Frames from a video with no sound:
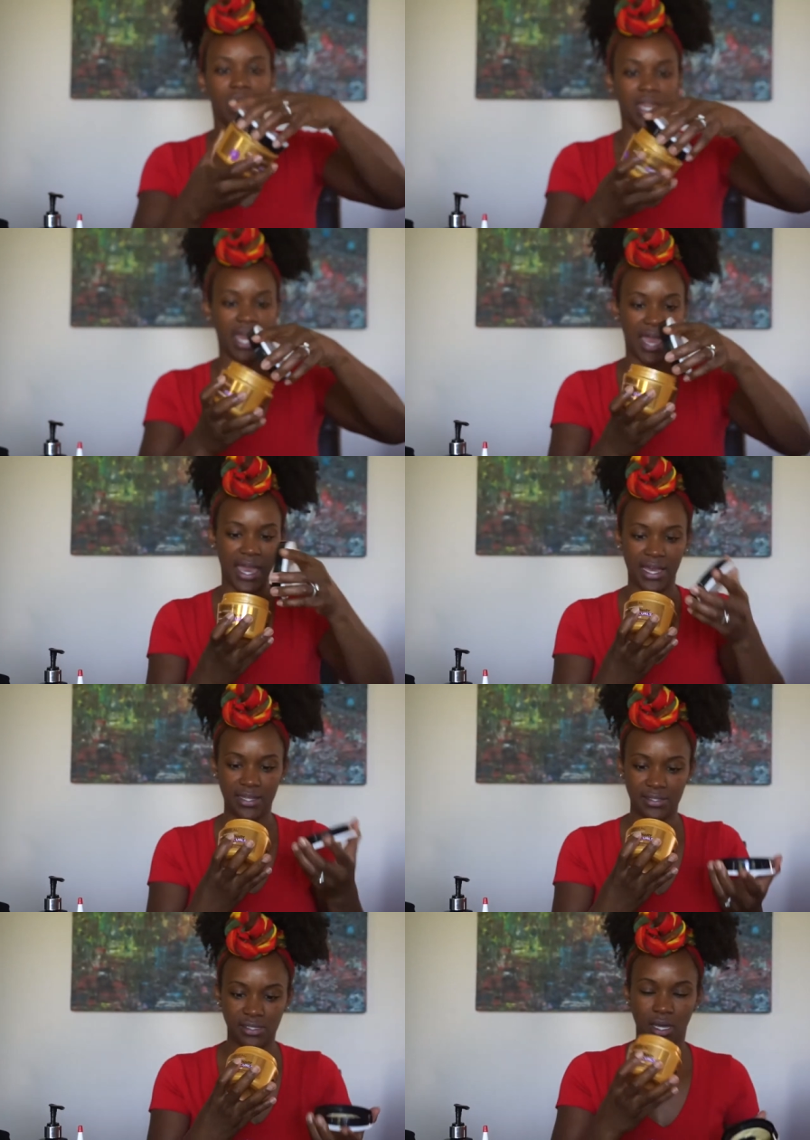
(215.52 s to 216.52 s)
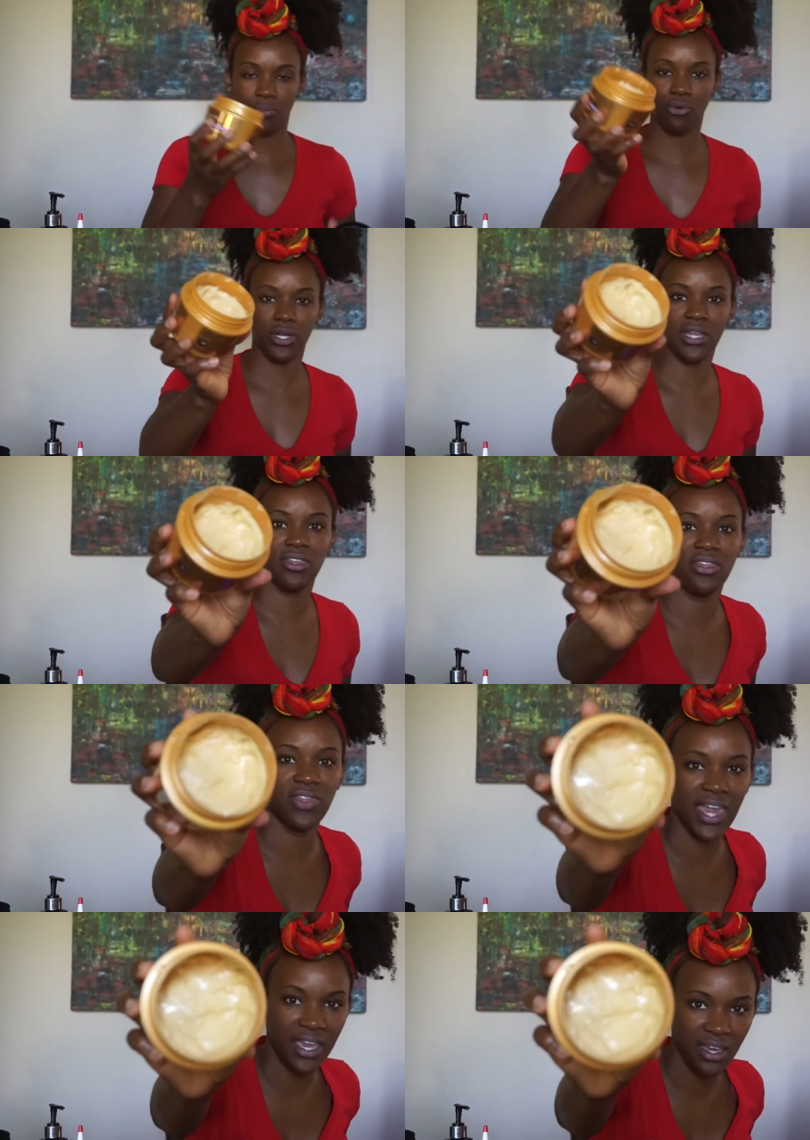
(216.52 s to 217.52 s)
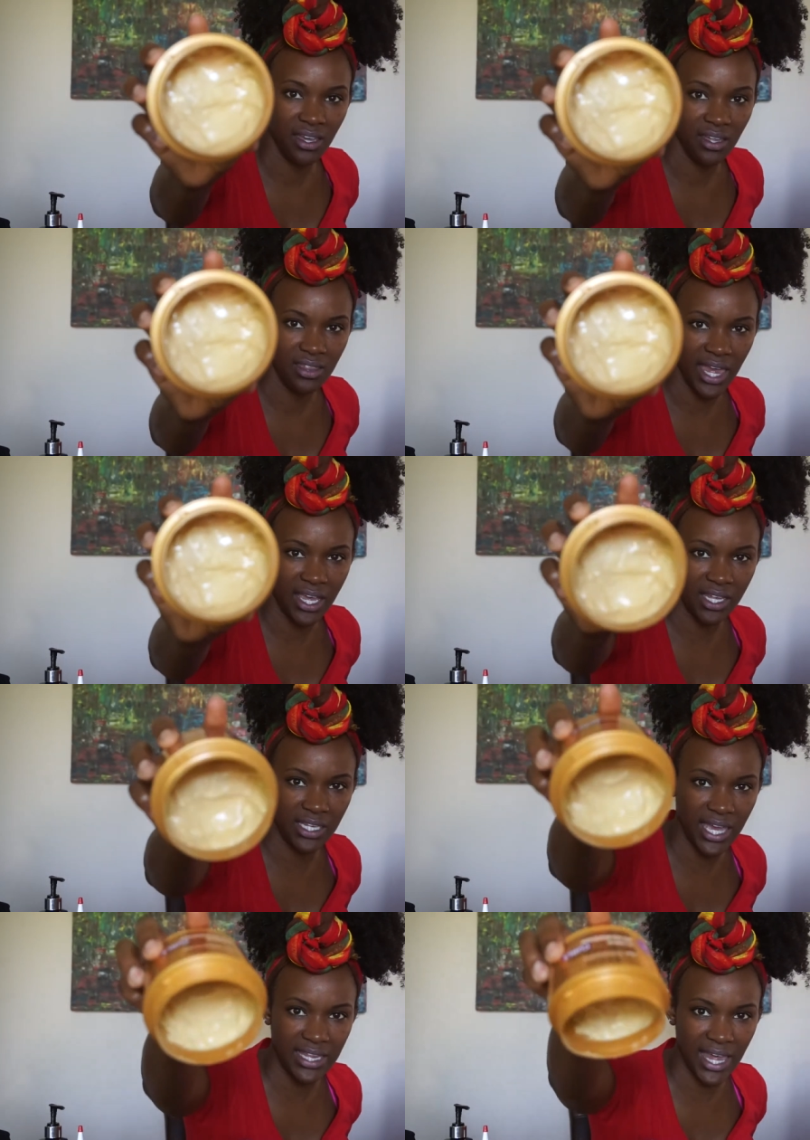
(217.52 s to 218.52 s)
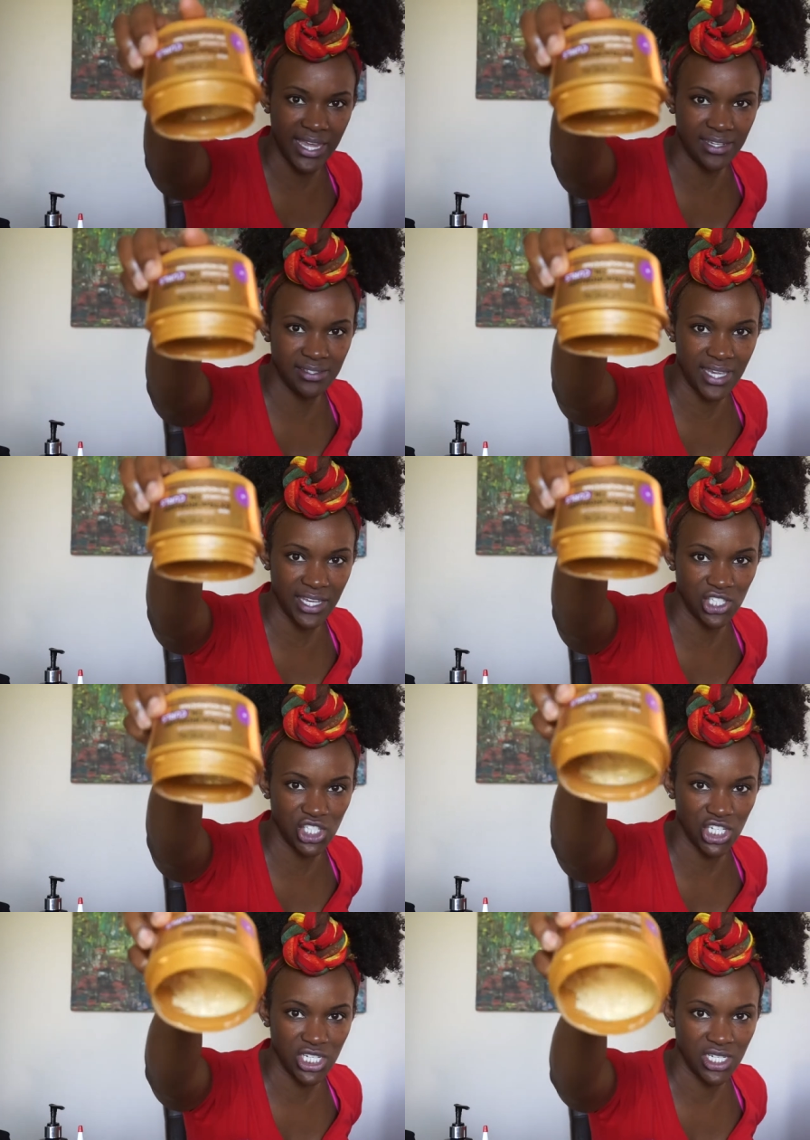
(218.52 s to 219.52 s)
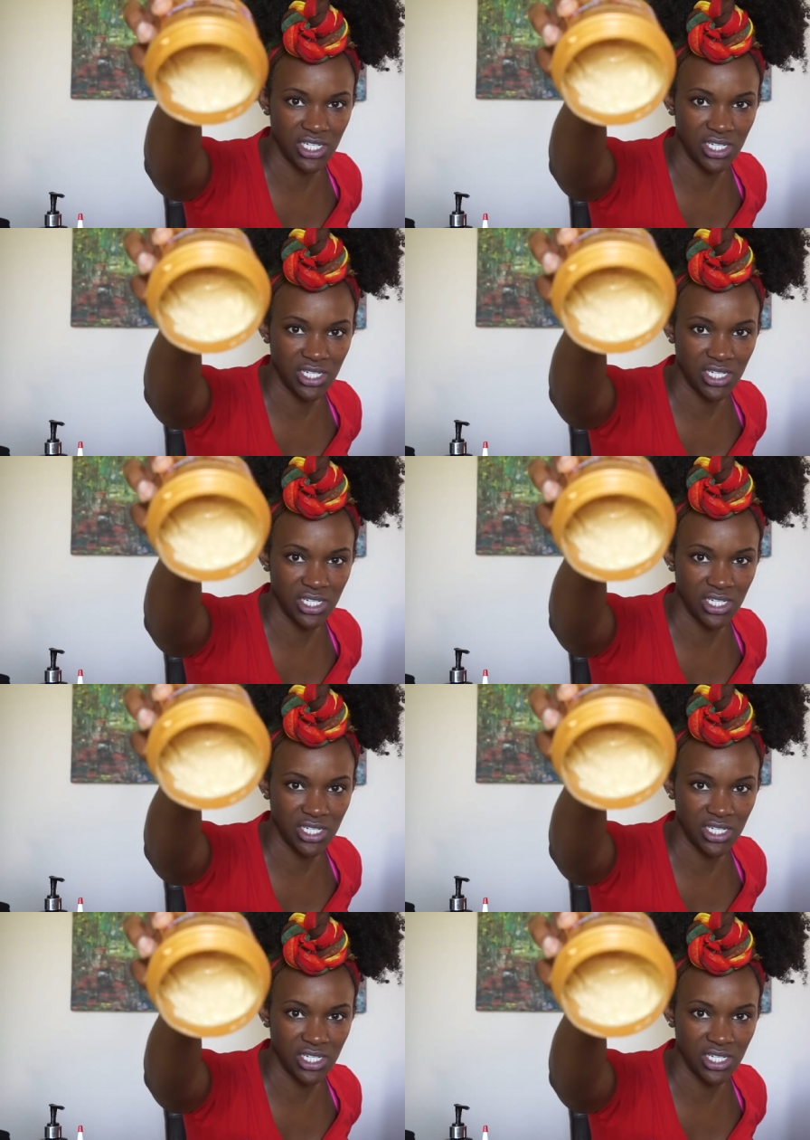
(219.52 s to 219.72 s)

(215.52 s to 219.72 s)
It has a pretty thick, like clay-like texture.